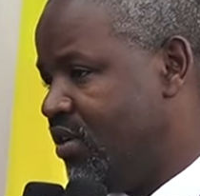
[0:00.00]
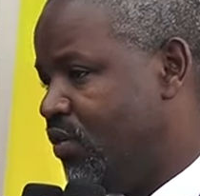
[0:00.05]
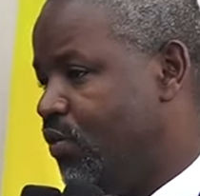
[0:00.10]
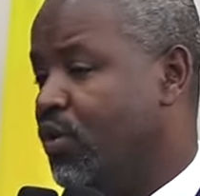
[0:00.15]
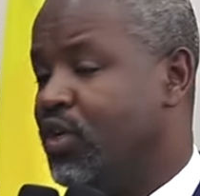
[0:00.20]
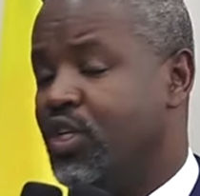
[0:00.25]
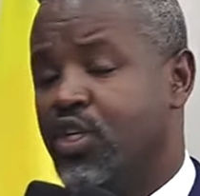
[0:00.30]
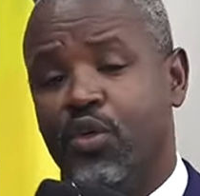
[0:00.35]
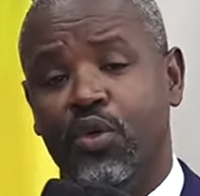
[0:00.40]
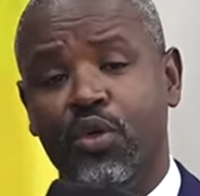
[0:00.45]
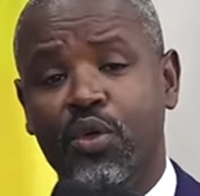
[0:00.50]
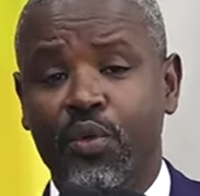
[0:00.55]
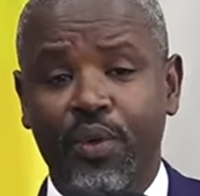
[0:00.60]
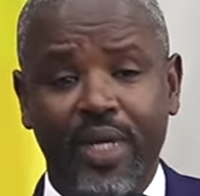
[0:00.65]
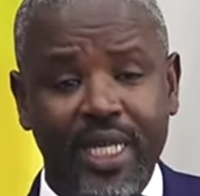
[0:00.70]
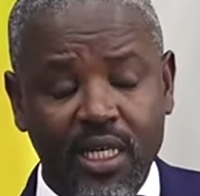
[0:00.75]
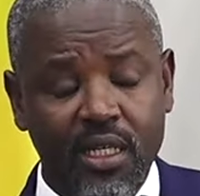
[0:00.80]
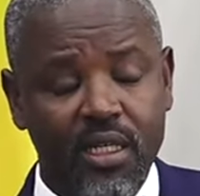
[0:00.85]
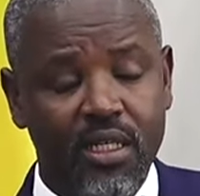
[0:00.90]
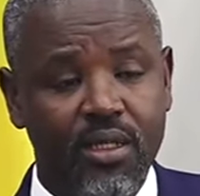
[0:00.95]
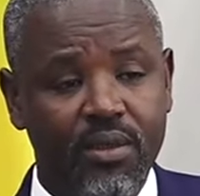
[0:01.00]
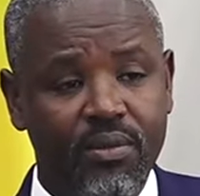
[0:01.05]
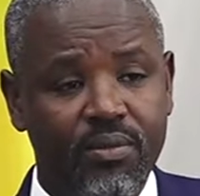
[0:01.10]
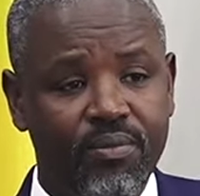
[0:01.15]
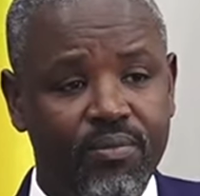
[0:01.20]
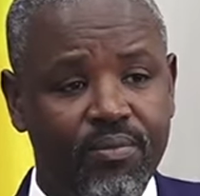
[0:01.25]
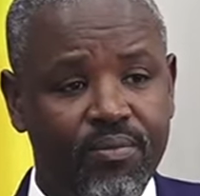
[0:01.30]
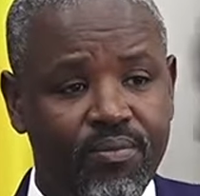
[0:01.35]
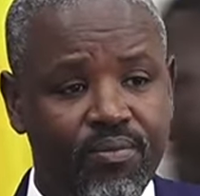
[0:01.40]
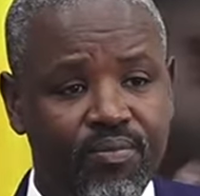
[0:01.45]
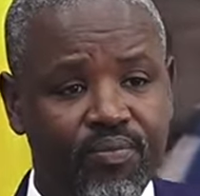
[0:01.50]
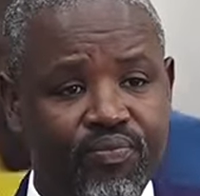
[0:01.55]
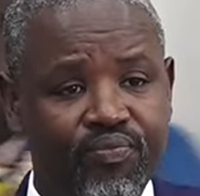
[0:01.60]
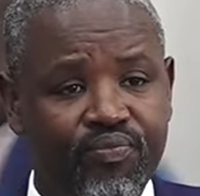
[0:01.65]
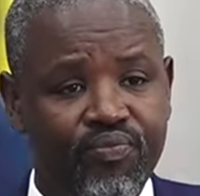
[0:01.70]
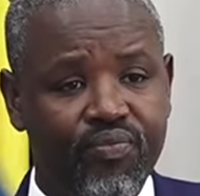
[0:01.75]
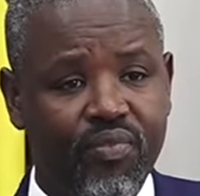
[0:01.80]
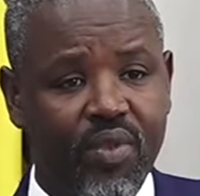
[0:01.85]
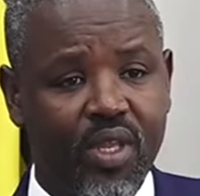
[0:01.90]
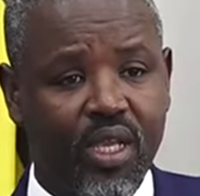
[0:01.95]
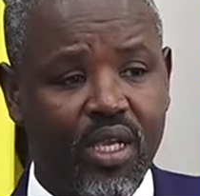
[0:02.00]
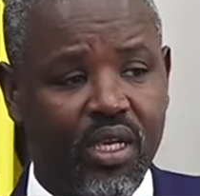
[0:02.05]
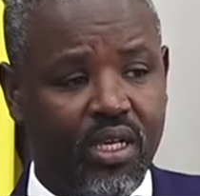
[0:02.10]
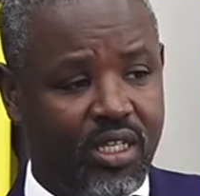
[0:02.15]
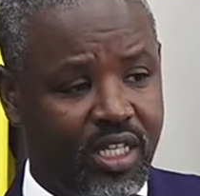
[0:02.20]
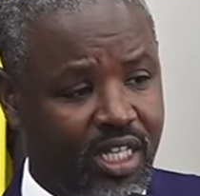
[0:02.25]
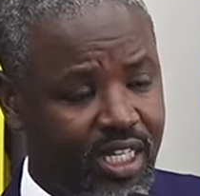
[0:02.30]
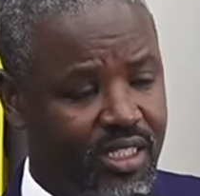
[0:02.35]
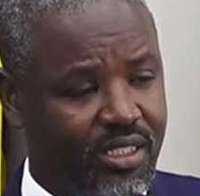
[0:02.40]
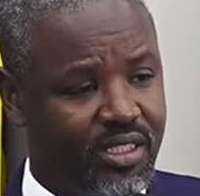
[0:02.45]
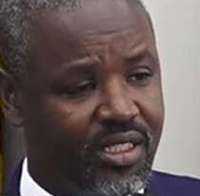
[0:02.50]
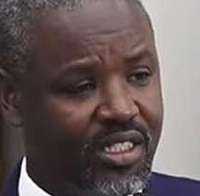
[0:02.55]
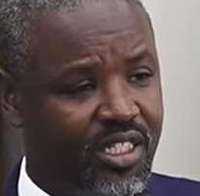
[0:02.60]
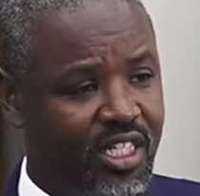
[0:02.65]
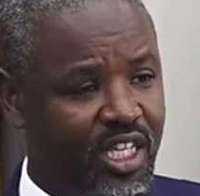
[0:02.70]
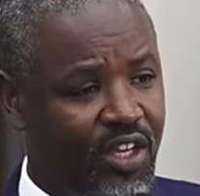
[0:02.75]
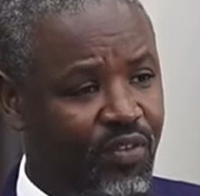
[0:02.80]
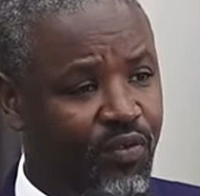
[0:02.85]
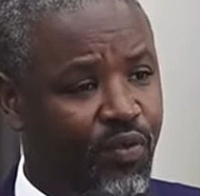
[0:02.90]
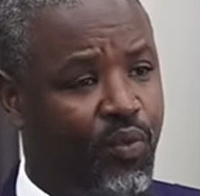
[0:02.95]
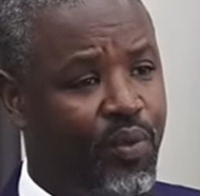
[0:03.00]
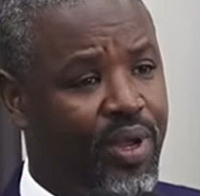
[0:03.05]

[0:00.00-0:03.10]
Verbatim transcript: Won't you do it? Yes. If